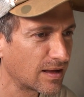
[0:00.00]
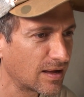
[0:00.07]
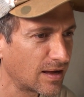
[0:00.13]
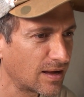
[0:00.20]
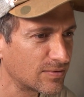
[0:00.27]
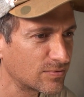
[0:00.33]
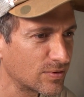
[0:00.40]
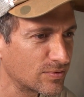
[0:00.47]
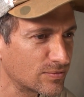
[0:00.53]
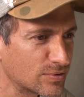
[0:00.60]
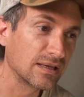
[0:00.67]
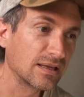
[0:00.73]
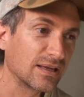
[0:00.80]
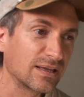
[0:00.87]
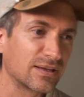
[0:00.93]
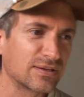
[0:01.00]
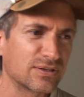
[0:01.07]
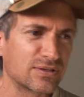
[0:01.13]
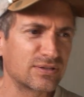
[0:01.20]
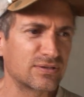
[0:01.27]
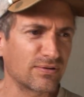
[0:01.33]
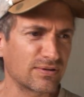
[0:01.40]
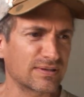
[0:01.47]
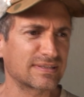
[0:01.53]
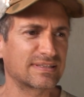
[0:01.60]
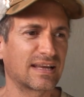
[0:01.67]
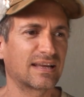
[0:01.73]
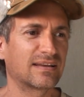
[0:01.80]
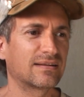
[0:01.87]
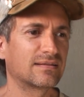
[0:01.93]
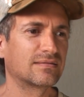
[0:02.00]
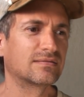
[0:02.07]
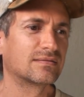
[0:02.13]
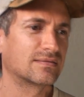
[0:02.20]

I wrote, It is short-sighted to